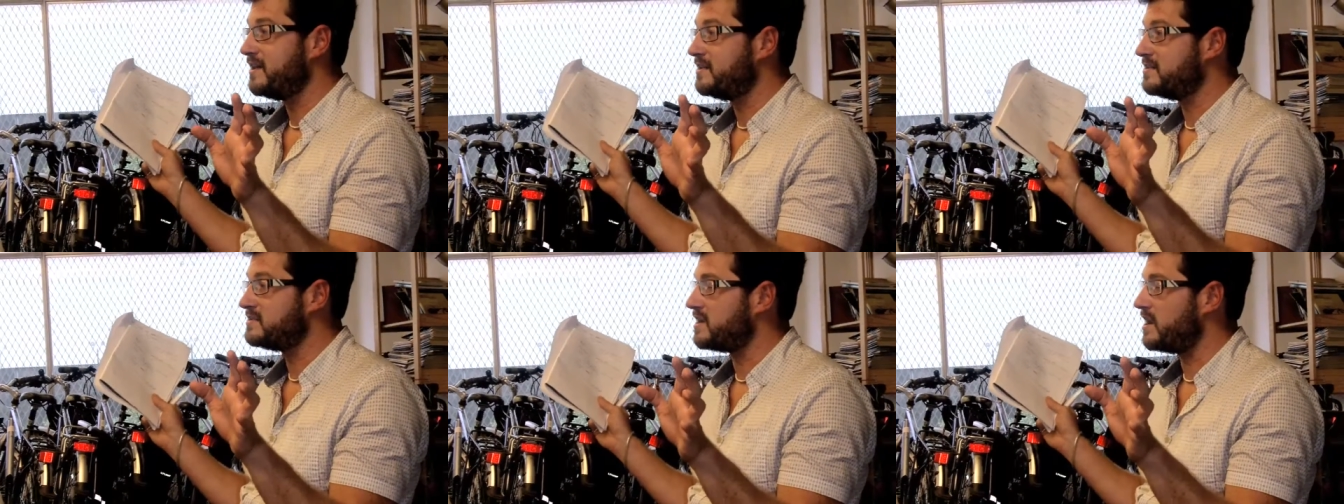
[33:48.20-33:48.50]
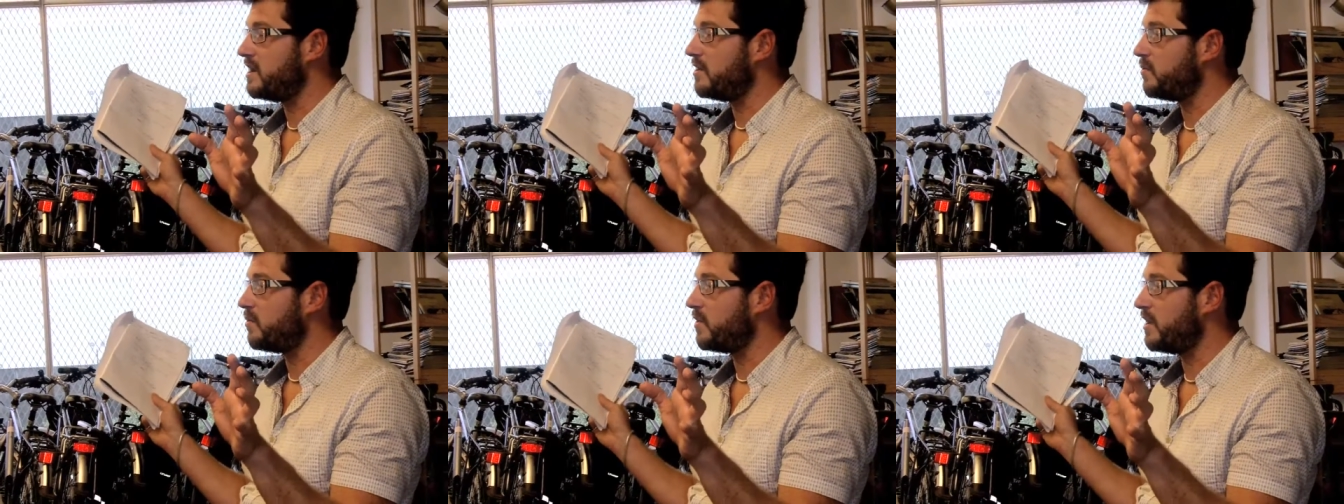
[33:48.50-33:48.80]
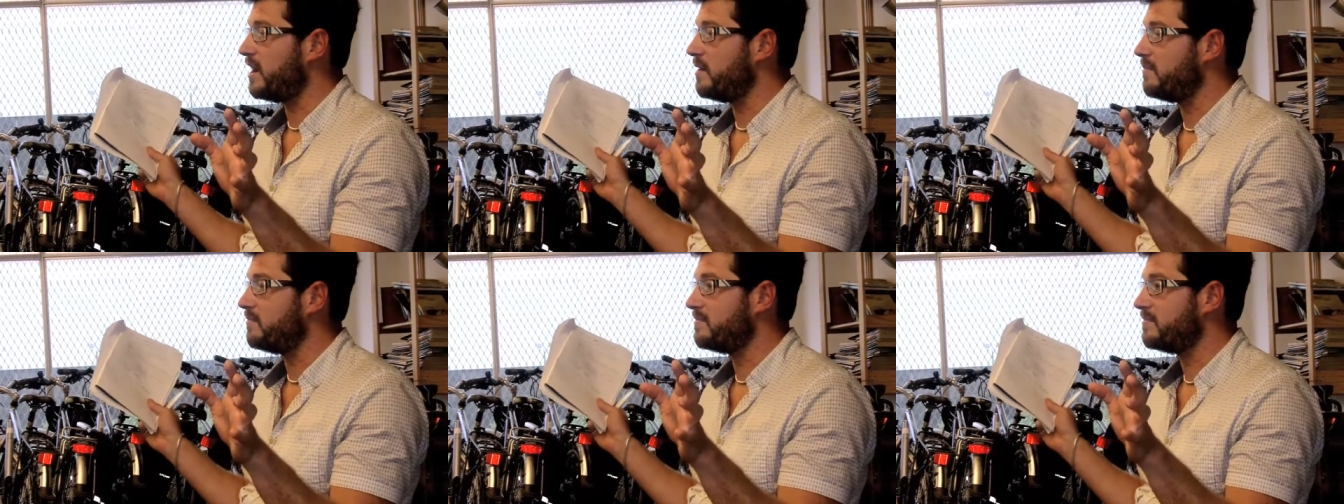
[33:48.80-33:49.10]
And so
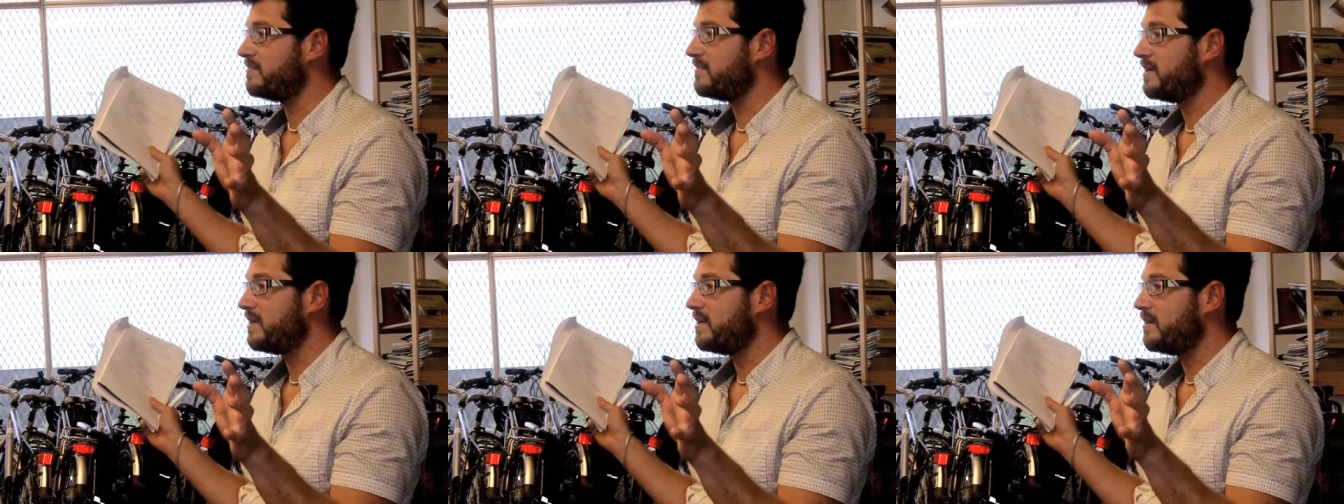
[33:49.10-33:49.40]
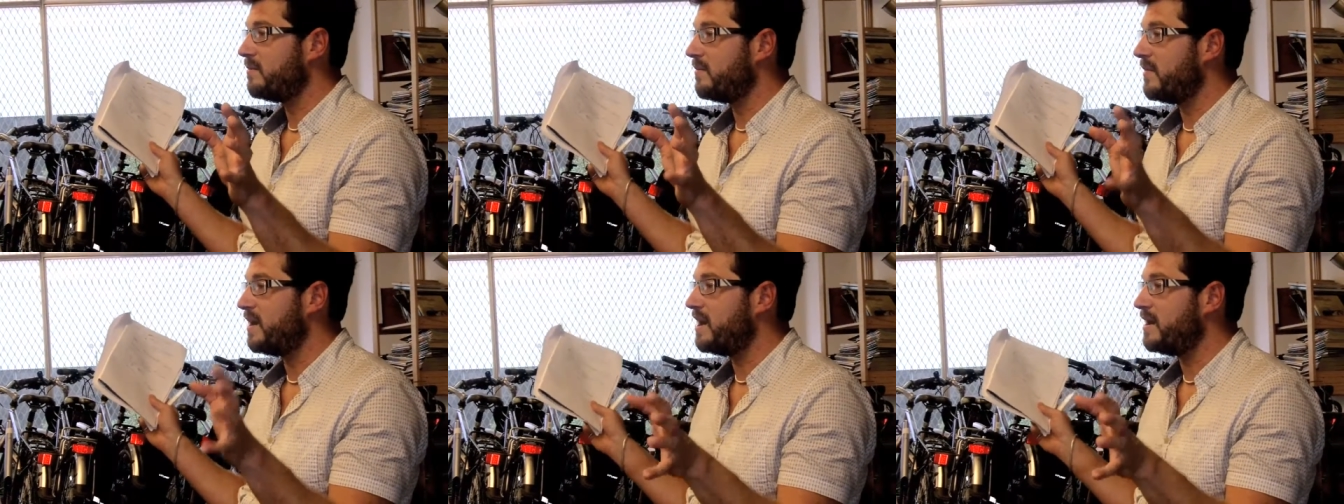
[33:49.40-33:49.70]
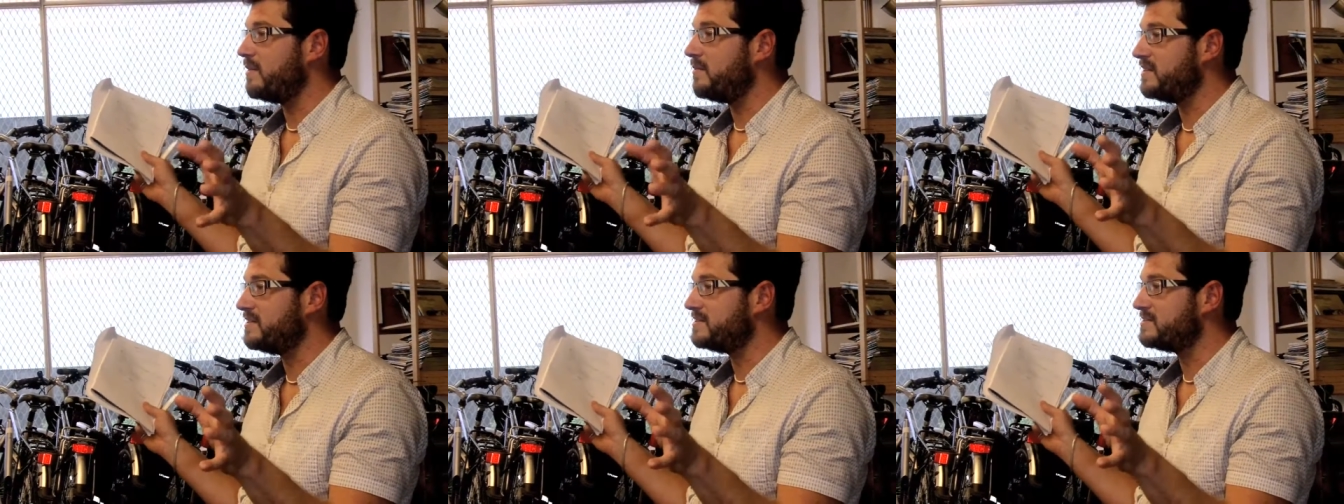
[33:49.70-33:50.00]

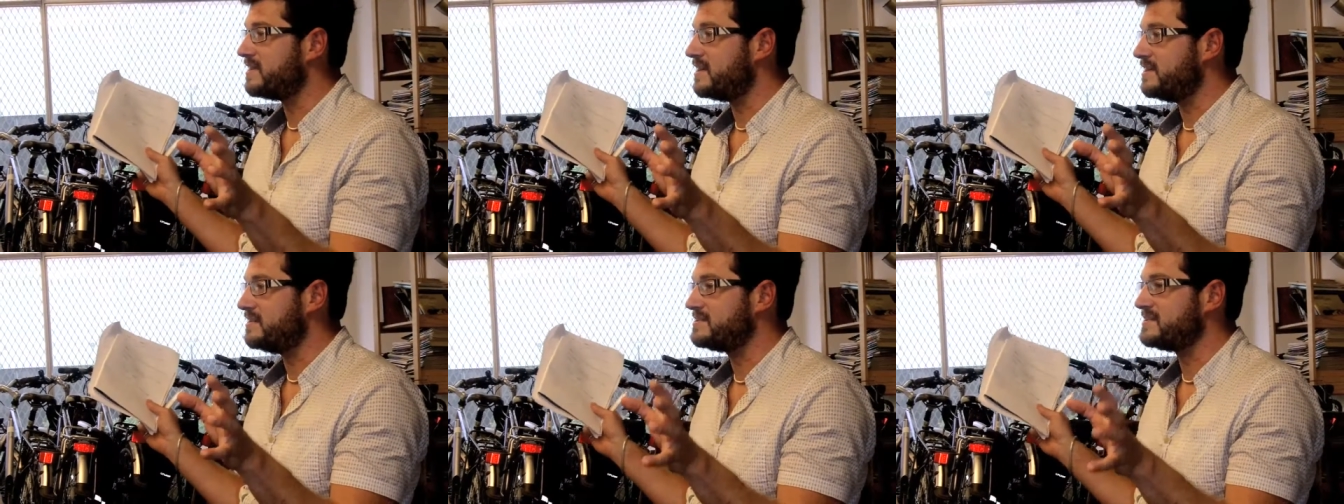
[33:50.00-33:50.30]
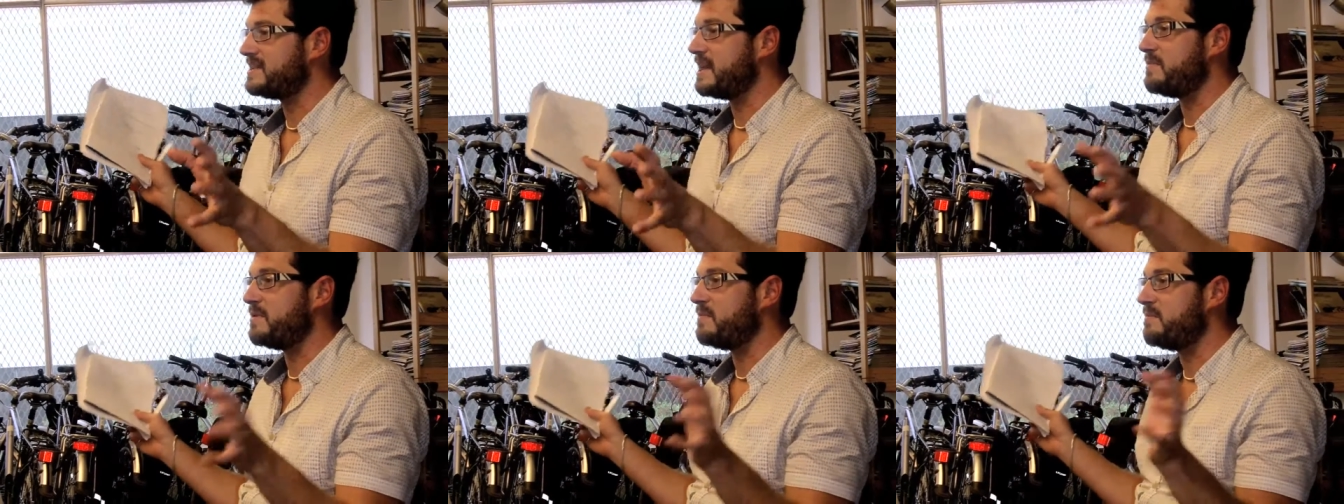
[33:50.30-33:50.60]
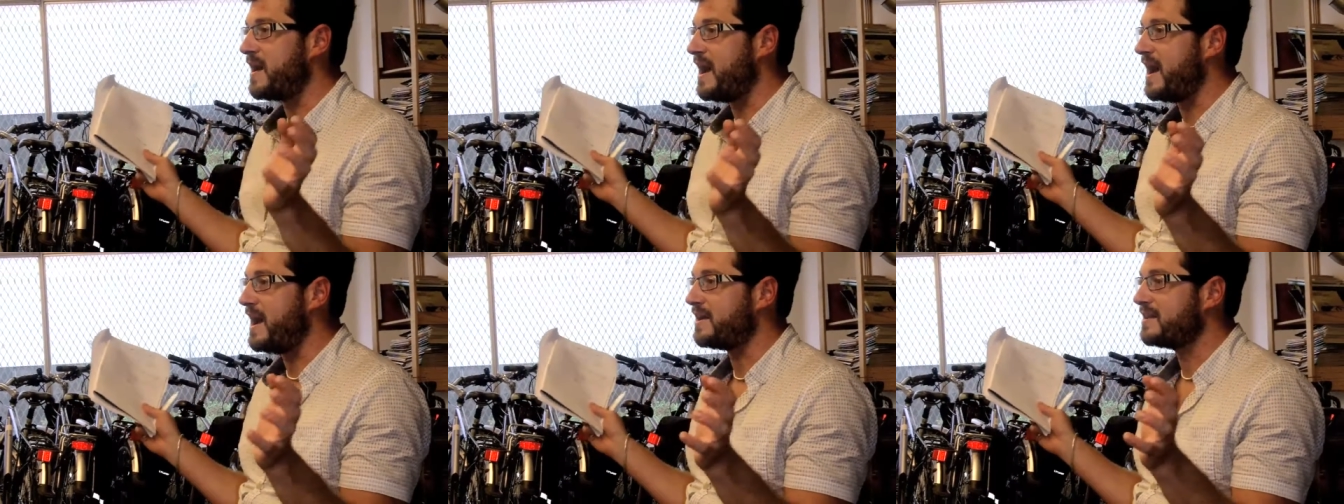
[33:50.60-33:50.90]
my aim is, in
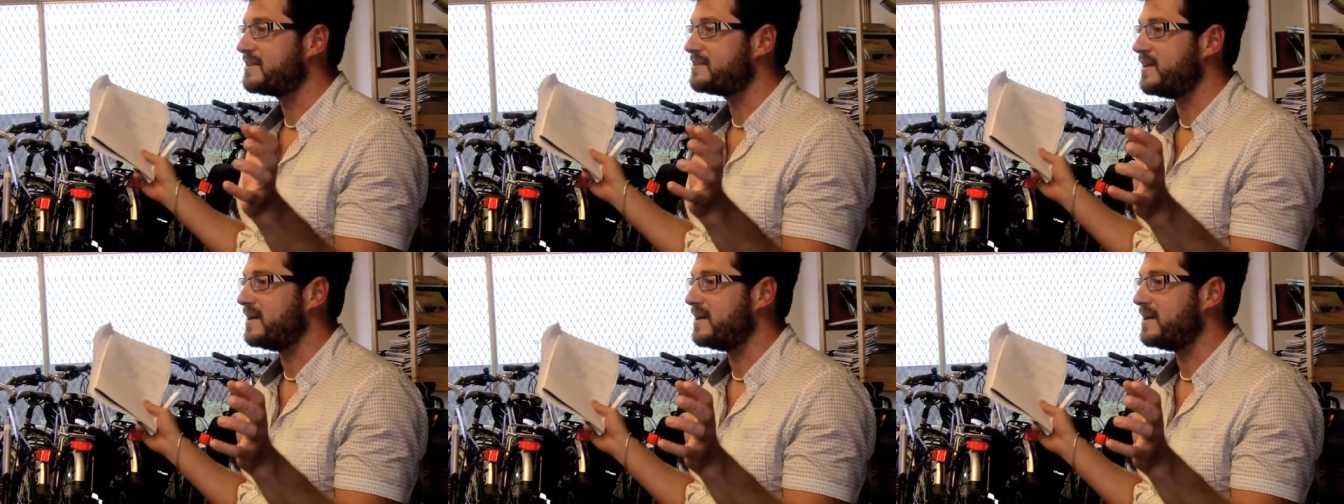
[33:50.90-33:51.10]
stepping back,